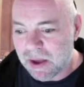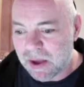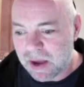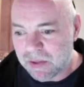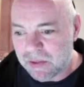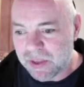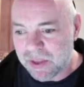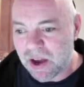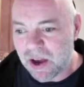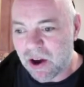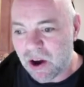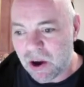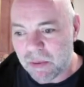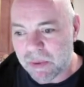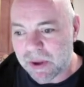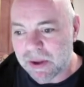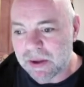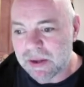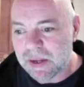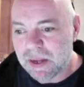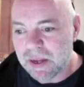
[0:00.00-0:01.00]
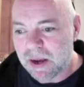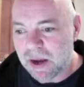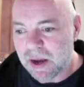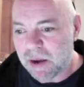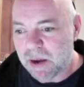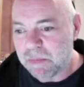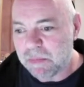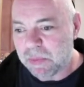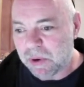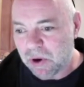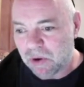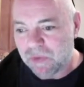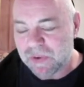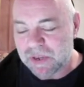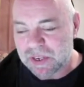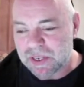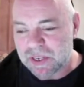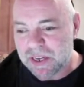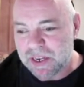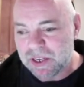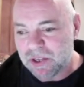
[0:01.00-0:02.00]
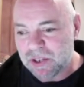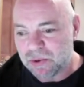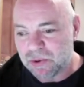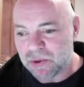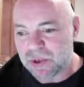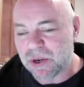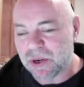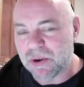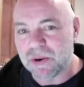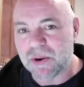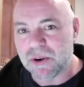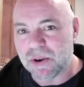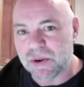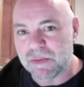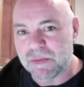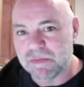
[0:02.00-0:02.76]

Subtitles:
and the armor. But obviously he's also got to